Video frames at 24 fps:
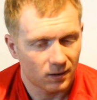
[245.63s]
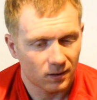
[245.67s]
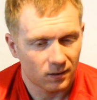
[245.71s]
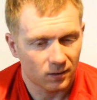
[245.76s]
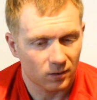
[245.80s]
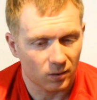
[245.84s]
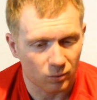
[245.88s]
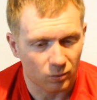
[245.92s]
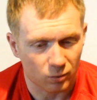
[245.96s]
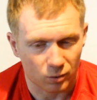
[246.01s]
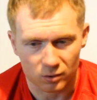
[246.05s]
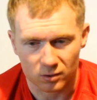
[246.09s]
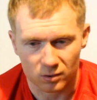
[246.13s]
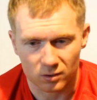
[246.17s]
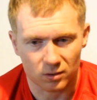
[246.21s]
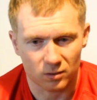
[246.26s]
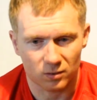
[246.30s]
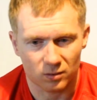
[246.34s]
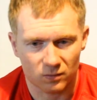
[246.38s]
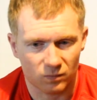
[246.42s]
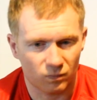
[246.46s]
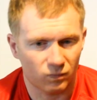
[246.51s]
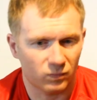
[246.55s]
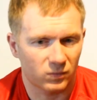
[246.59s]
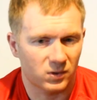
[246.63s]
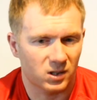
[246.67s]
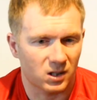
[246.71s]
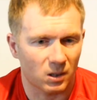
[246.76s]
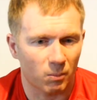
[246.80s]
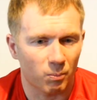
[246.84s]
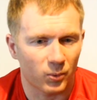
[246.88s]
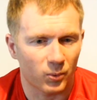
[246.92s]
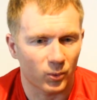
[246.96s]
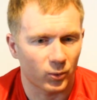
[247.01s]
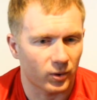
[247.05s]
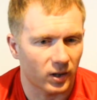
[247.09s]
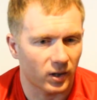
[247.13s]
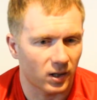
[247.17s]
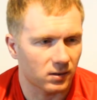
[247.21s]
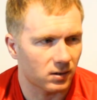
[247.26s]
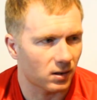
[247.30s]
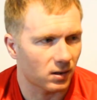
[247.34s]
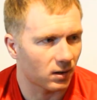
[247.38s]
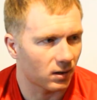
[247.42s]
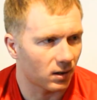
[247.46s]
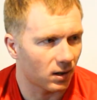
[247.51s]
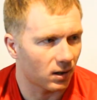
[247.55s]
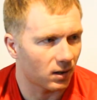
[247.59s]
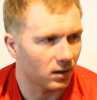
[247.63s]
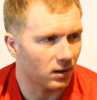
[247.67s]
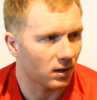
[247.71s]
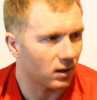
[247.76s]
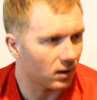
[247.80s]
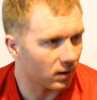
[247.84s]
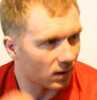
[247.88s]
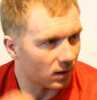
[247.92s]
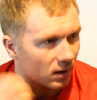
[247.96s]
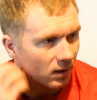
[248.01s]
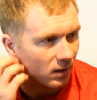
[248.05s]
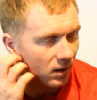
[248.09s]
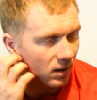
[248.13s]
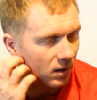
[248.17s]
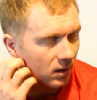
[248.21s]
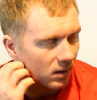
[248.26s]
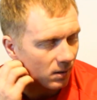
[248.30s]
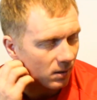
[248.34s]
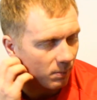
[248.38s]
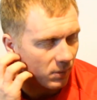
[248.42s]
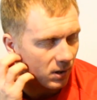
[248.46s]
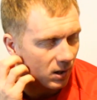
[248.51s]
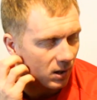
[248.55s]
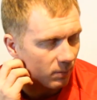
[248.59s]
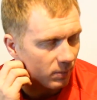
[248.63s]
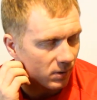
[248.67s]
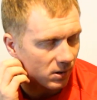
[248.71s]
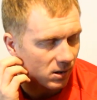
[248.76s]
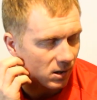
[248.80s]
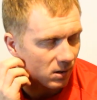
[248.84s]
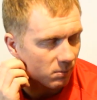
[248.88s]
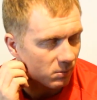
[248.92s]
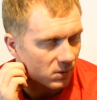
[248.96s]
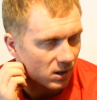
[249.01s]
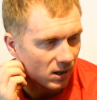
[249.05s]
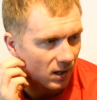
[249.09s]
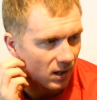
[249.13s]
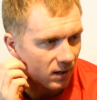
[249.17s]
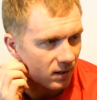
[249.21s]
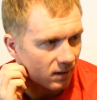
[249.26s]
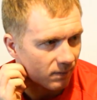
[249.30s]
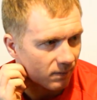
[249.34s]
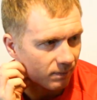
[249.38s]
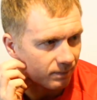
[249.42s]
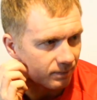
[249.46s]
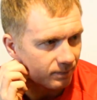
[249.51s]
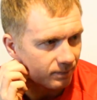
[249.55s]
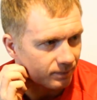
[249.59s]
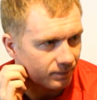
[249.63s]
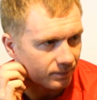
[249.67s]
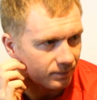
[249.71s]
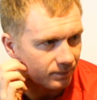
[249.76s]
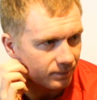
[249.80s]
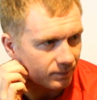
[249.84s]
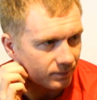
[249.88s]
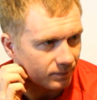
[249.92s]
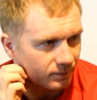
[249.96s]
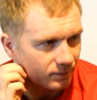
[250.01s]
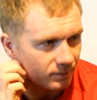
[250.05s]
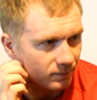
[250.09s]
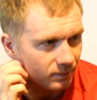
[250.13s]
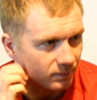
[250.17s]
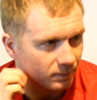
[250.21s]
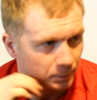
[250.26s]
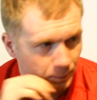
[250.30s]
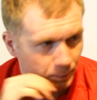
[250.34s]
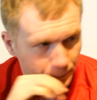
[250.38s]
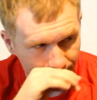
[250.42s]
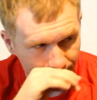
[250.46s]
No, just simple things that keep a team together. And